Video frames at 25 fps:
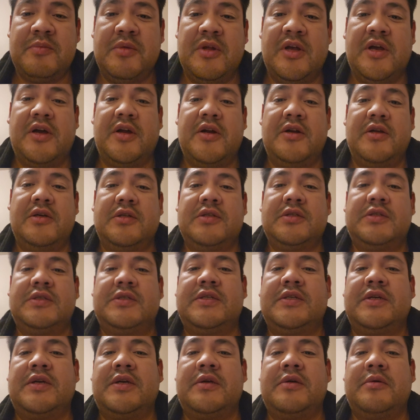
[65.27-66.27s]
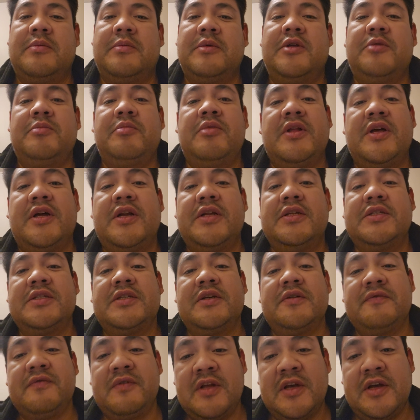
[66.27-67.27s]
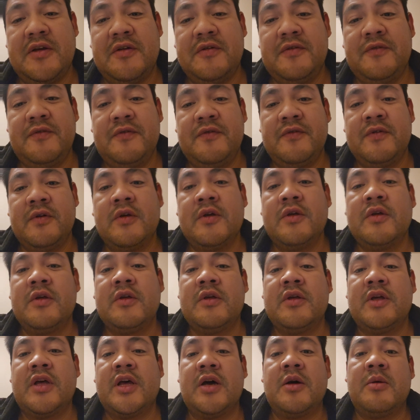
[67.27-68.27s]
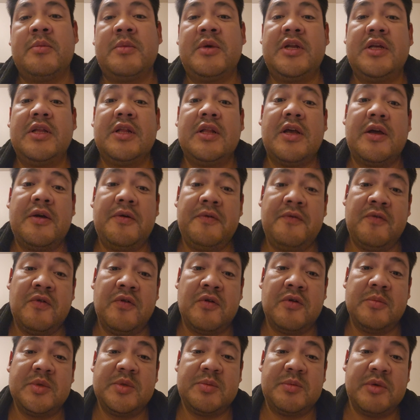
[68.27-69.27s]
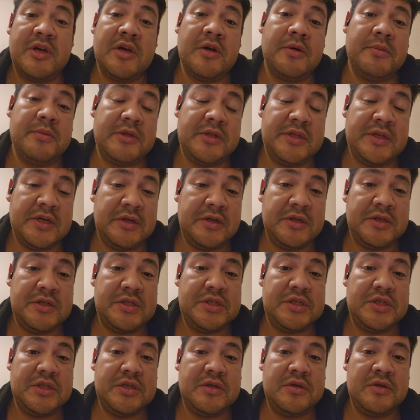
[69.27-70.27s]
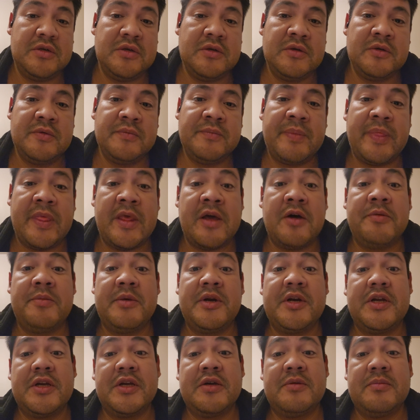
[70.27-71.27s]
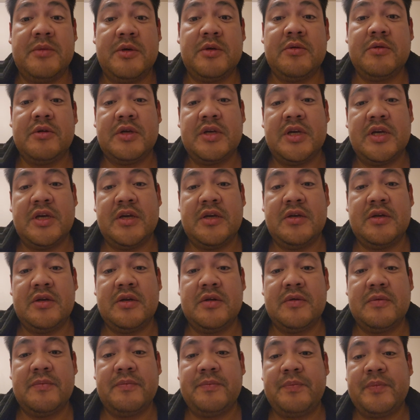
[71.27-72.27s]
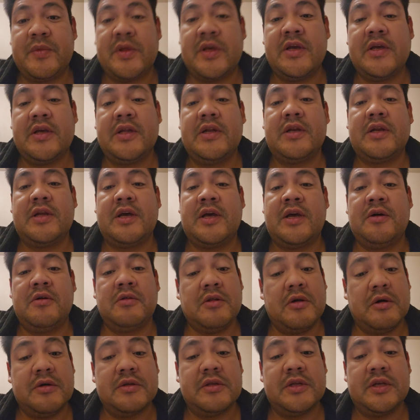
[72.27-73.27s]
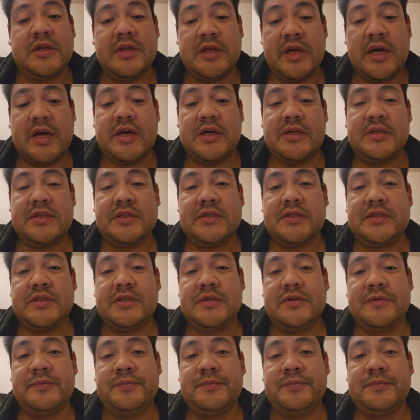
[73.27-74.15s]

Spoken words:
planets, how many planets have life, how many life forms become intelligent, how many communicate, and how long they last.